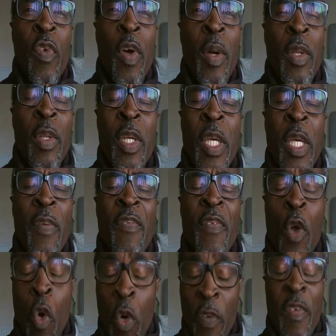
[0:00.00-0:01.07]
of
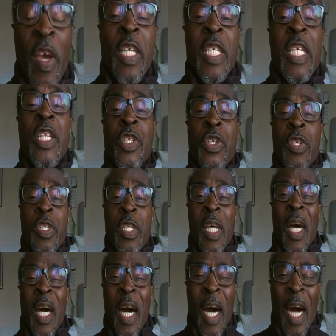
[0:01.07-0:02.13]
first instance,
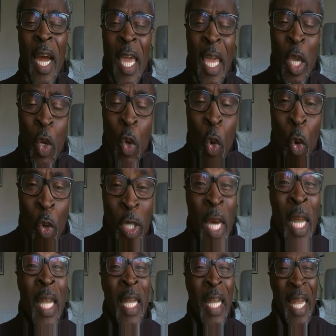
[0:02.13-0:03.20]
the High Court,
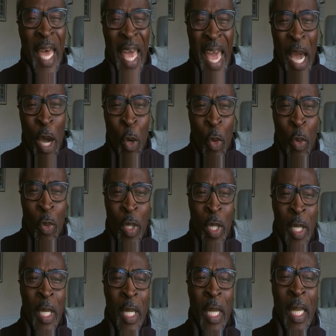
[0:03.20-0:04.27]
allowed
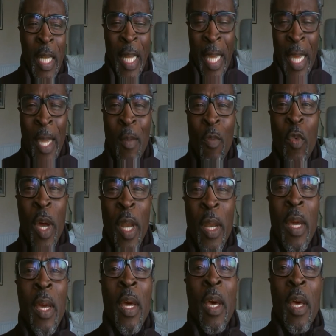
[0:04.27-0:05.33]
a claim
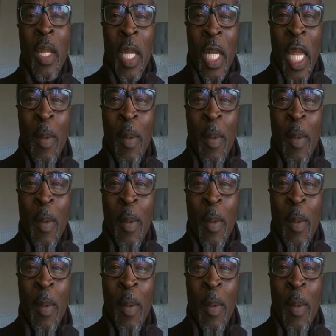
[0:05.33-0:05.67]
when the